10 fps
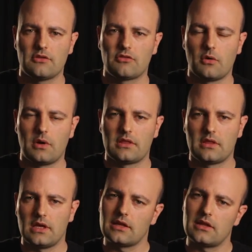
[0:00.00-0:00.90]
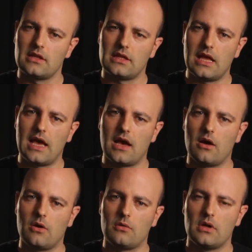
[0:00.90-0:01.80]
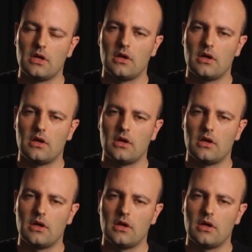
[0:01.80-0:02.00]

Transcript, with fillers: so I think that now